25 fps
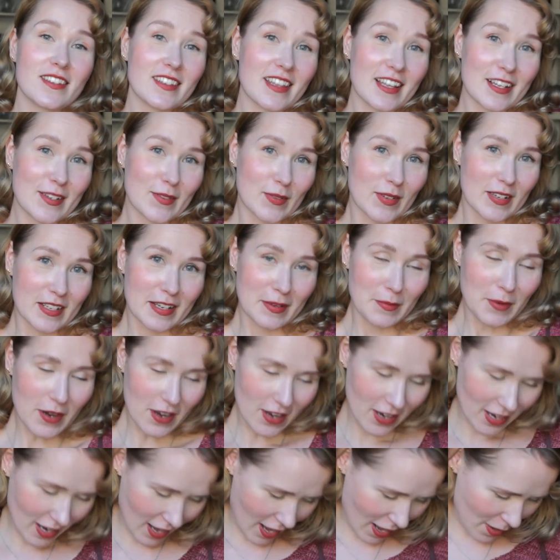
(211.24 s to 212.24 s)
That's what I'm
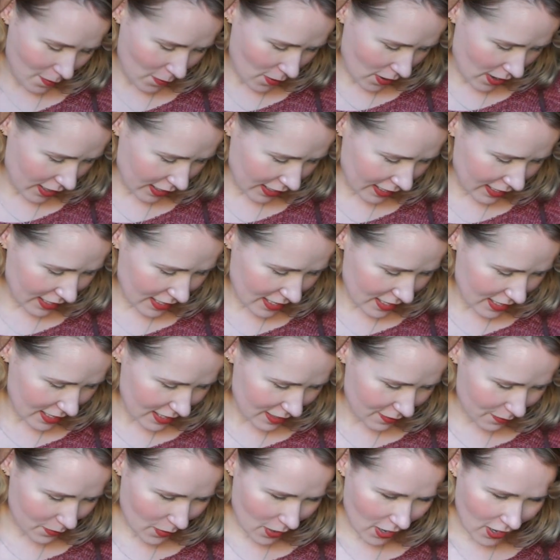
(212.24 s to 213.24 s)
wearing. I'm wearing it,
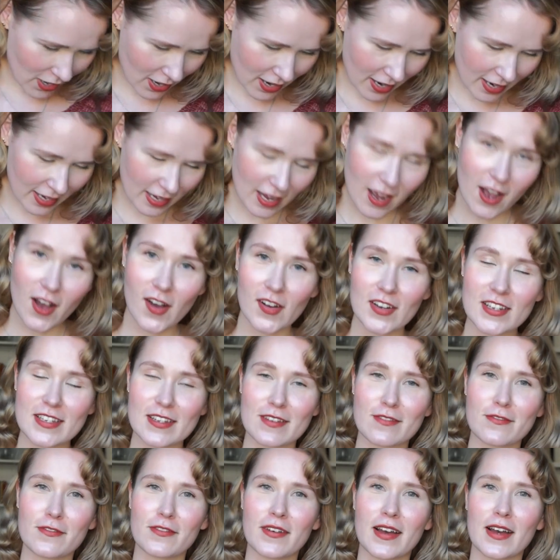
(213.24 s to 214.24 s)
my Hearts
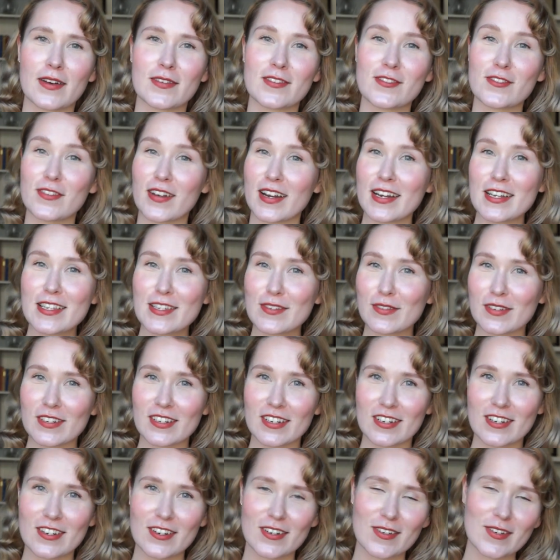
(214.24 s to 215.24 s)
and Found dress,
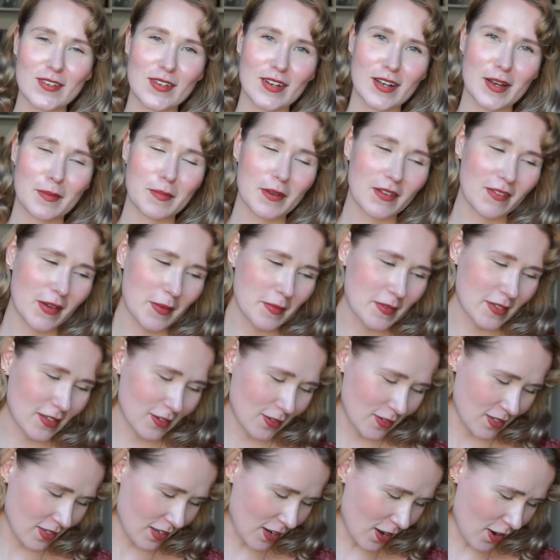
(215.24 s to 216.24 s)
which I showed you a couple of
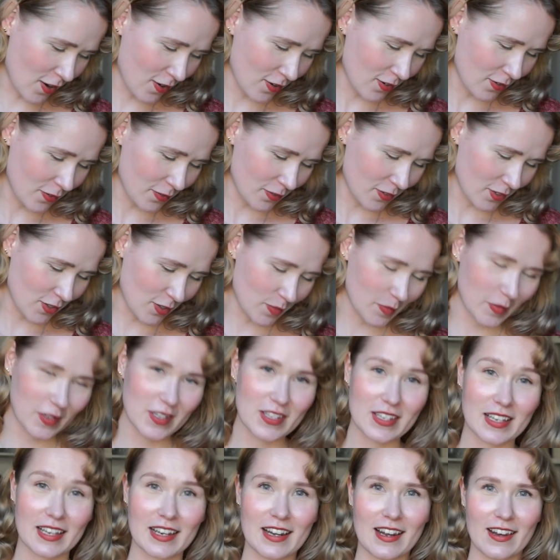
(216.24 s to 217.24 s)
episodes ago, just
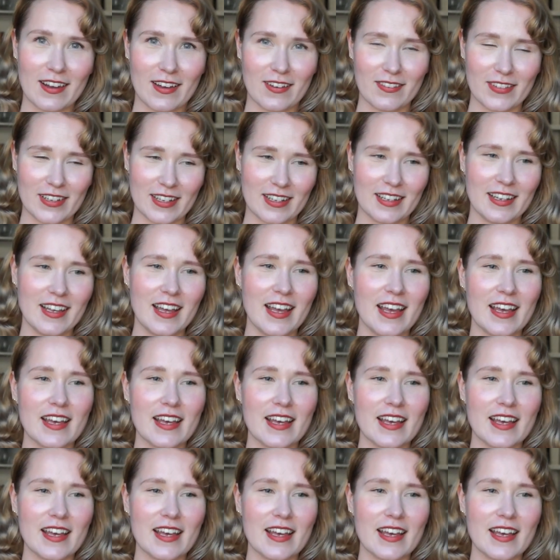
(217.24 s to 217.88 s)
because I love it.